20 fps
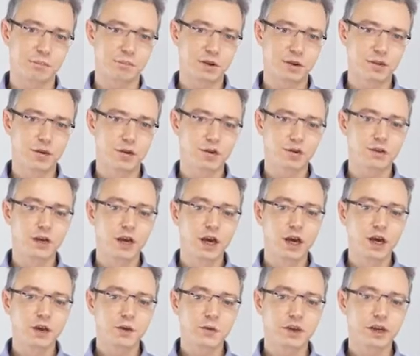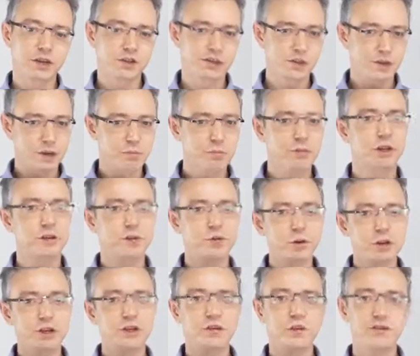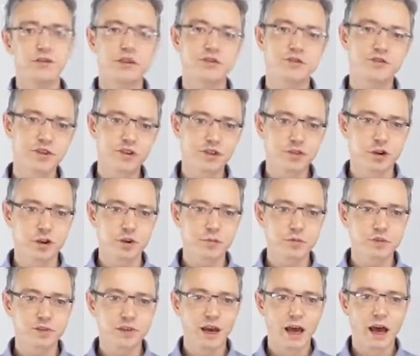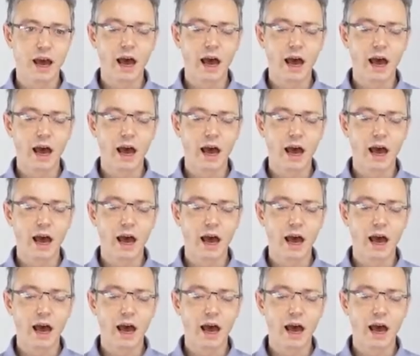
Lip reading: because you can simply look into the genomes,